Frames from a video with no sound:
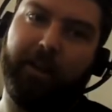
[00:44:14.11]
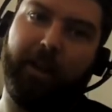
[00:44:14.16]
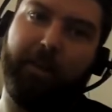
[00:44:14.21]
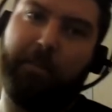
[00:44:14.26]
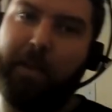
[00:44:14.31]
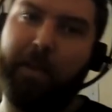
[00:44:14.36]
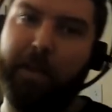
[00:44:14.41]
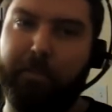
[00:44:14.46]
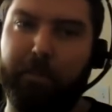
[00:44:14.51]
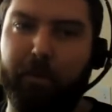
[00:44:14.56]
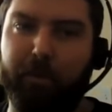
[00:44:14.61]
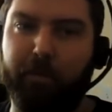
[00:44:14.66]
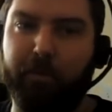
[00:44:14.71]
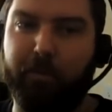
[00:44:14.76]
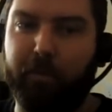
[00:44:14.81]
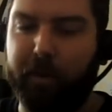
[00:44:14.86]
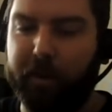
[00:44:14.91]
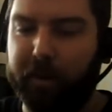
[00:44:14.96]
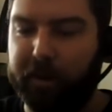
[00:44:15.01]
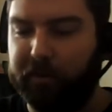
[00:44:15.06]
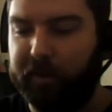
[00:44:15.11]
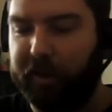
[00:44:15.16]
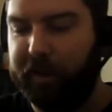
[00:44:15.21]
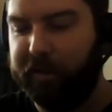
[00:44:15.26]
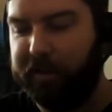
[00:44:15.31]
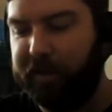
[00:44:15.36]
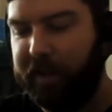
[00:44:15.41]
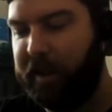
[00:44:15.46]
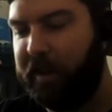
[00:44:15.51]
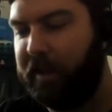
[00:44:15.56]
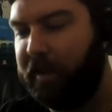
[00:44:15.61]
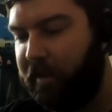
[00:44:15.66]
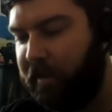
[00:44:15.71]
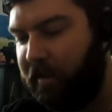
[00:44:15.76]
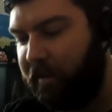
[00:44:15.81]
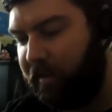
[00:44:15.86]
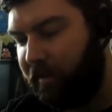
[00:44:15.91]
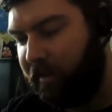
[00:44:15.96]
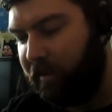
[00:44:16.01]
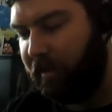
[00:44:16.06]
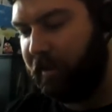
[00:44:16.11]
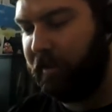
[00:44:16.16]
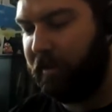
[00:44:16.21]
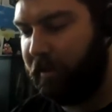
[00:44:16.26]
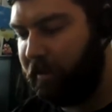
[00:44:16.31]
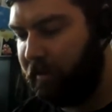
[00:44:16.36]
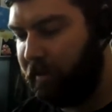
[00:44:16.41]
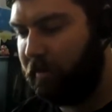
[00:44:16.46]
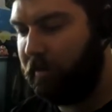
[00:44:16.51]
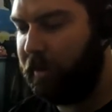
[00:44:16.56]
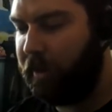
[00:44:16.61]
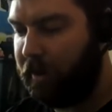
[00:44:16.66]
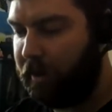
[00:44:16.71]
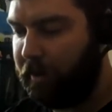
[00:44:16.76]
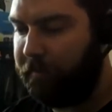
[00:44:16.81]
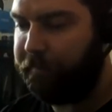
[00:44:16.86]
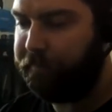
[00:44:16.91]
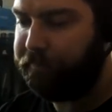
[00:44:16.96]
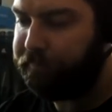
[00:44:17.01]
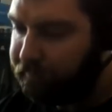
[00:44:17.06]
That people want to try and take the you know